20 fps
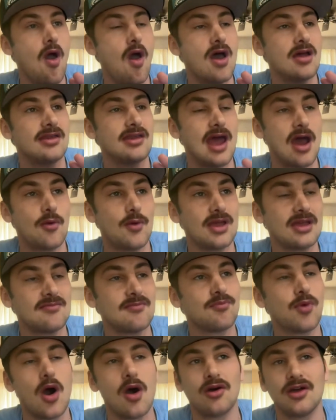Now, he
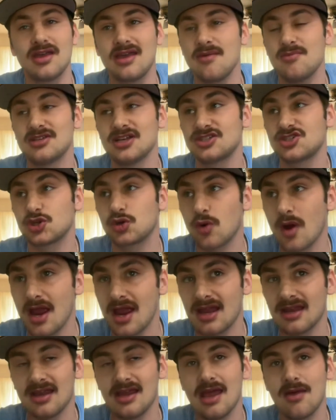was a
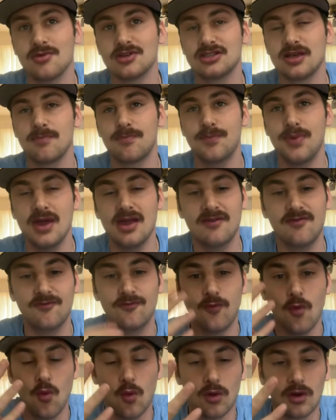trade. It was a big
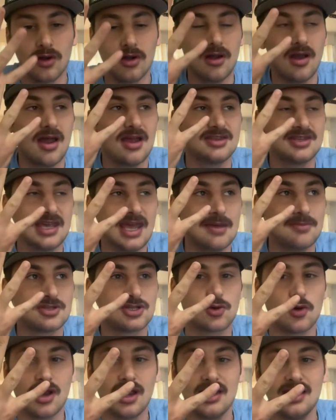4-team
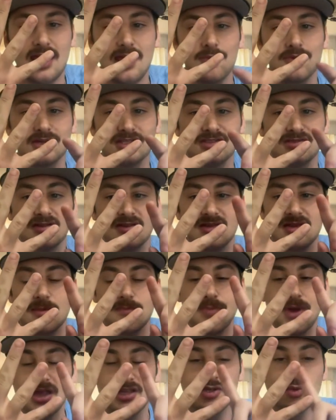trade. It was the
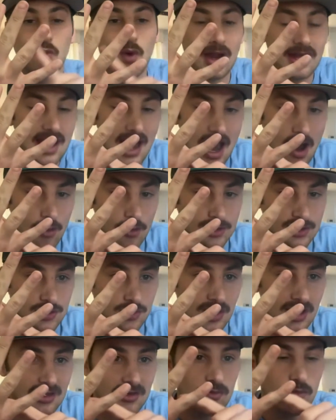big Dwight Howard
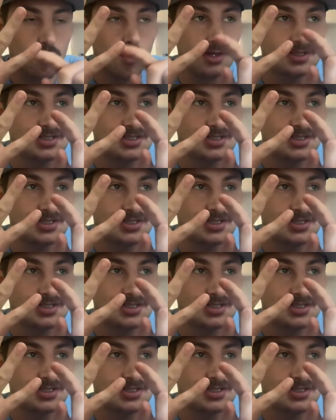trade, which